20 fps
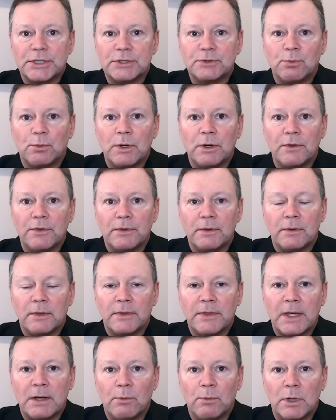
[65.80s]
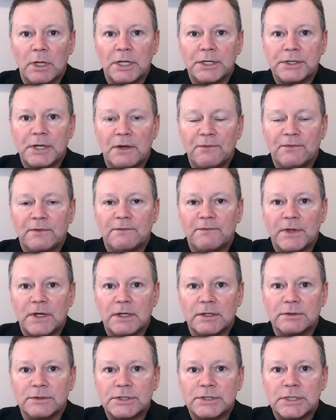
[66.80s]
is, will enough of
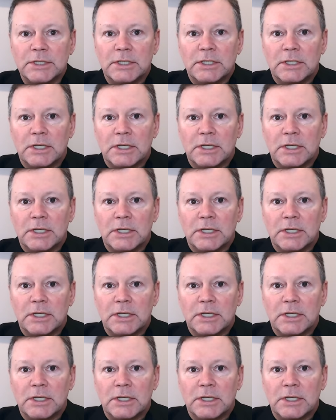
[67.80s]
those